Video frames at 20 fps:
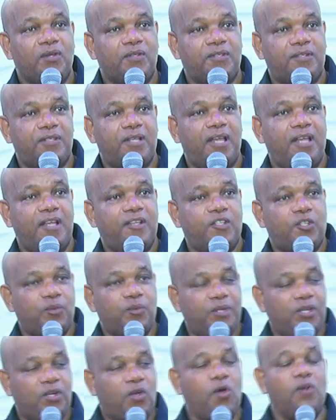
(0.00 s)
as
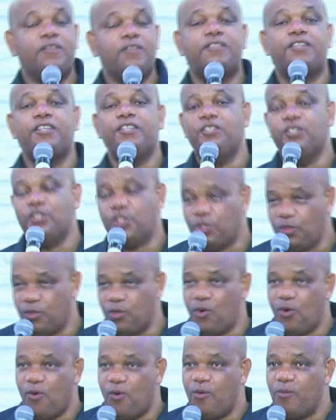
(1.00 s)
we continue to
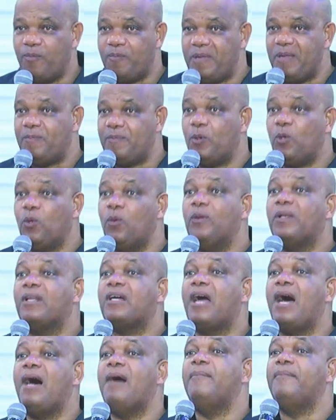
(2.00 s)
go, people will
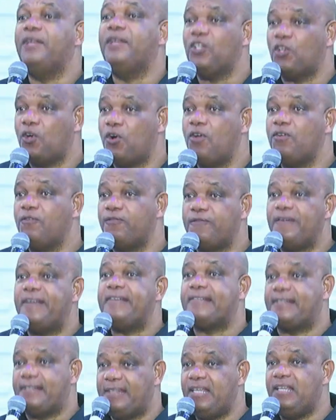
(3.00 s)
come and
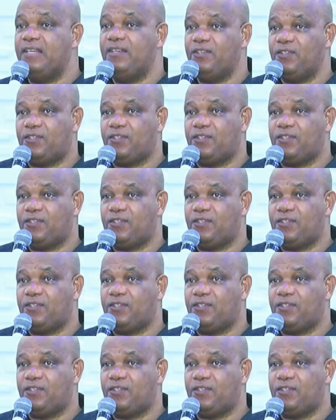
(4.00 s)
confess things